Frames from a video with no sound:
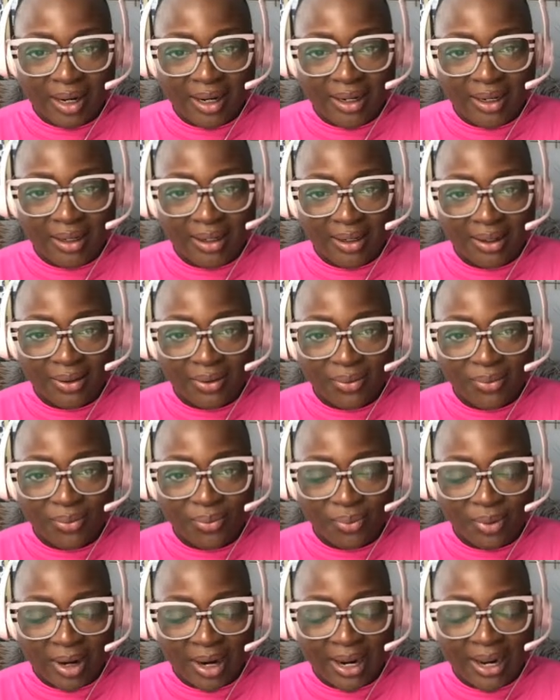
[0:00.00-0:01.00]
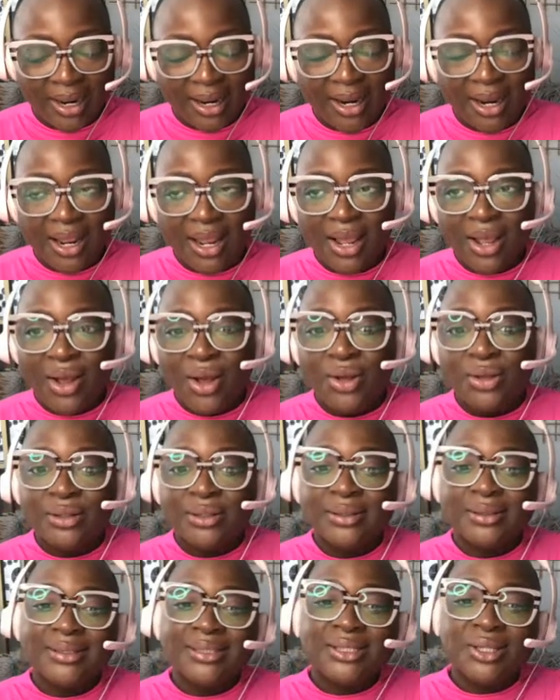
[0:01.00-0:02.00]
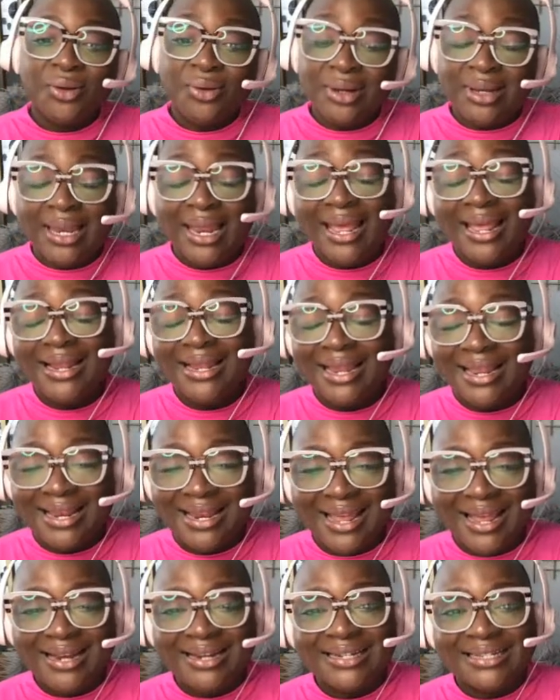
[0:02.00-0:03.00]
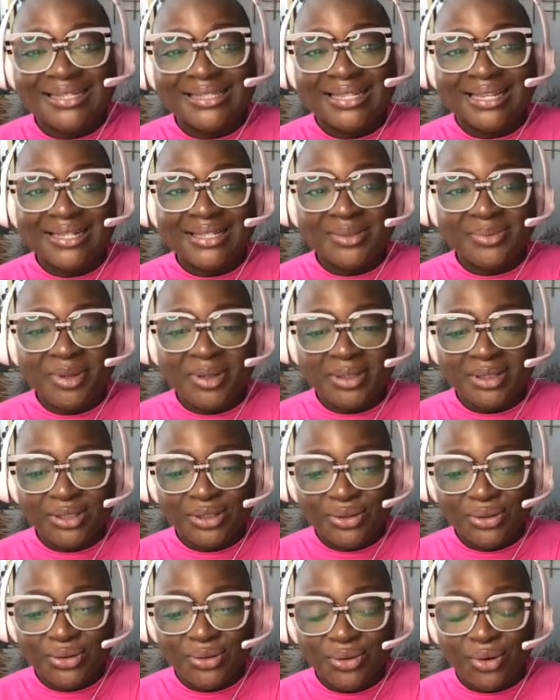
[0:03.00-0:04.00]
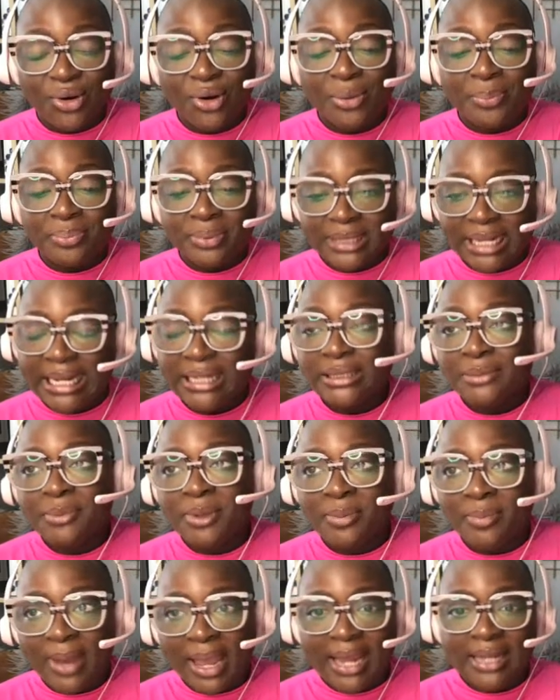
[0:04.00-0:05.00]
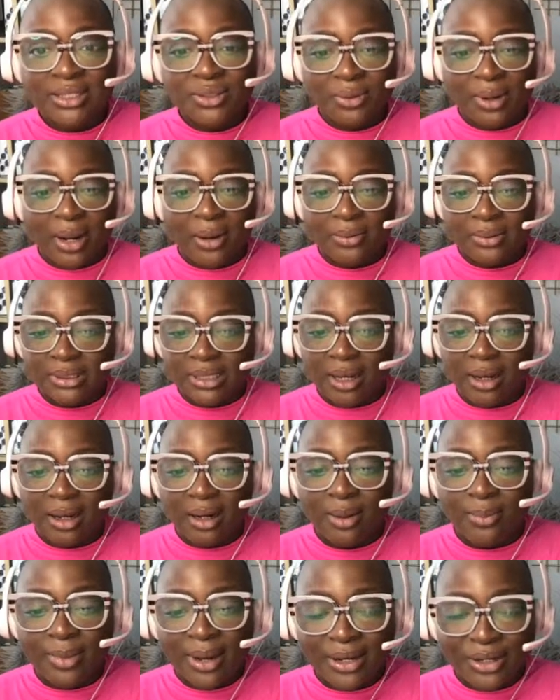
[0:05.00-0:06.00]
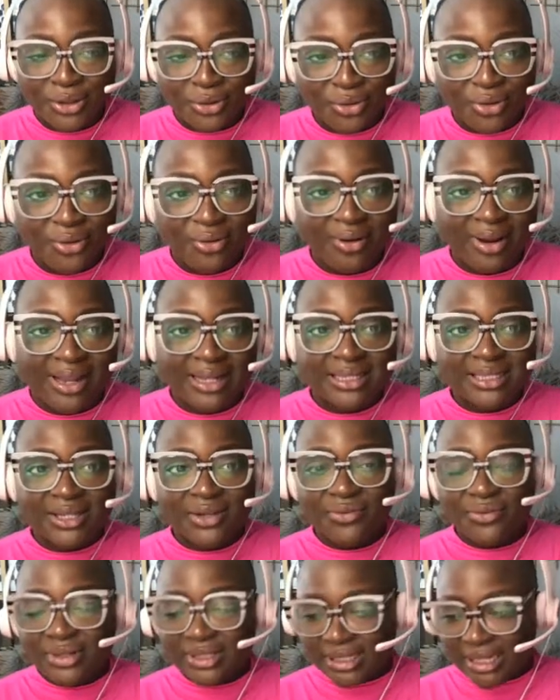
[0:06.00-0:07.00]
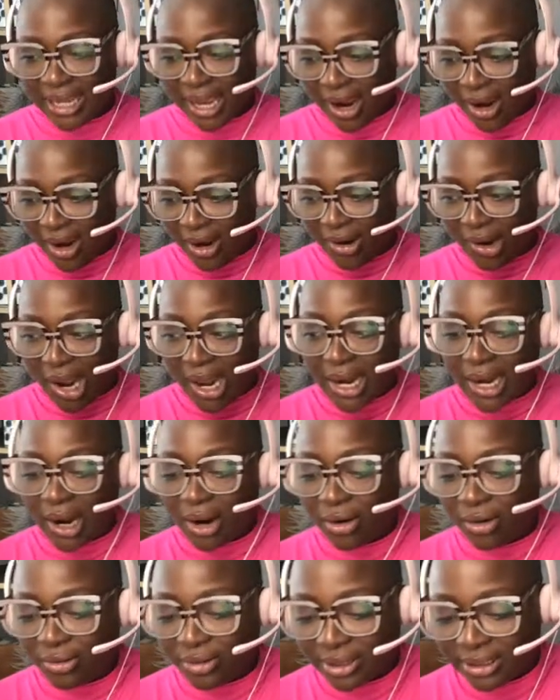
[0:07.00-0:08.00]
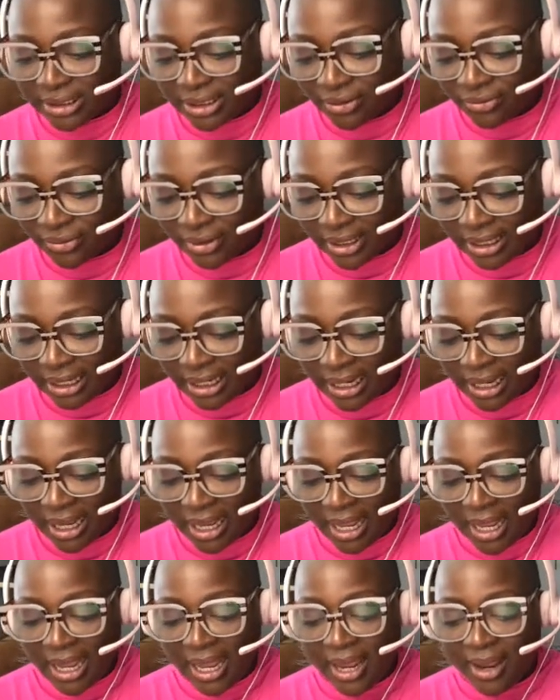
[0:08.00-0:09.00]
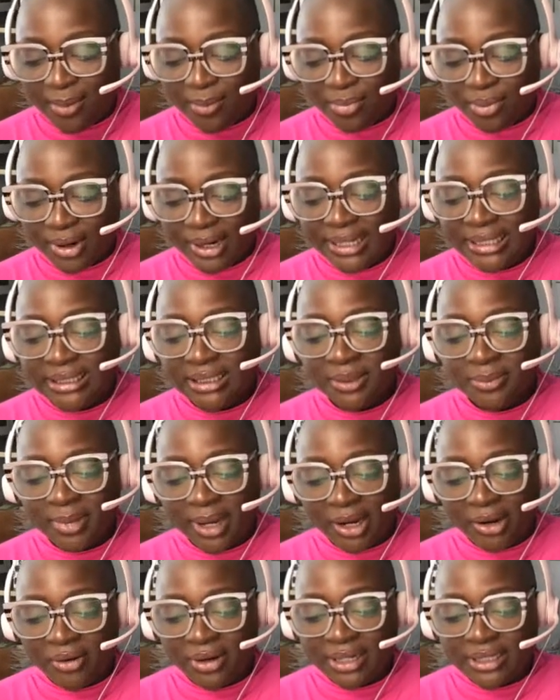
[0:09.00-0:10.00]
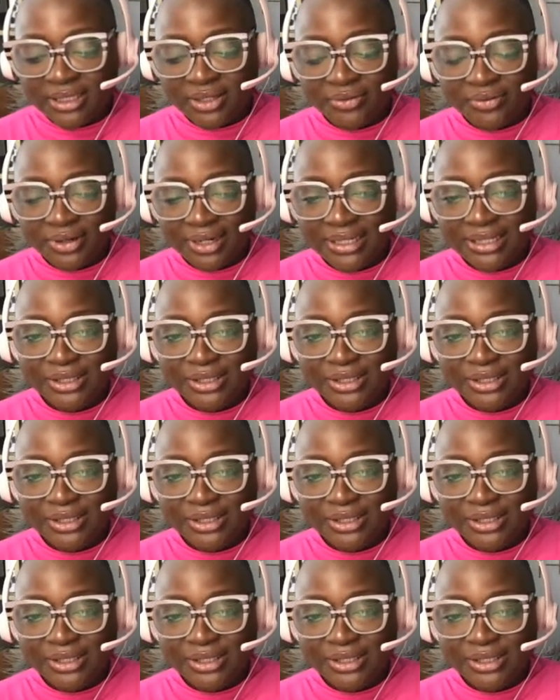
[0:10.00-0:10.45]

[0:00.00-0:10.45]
Right. Right. So that just sends me to or takes me back to what I was talking about your creativity and our creativity, embracing my creativity.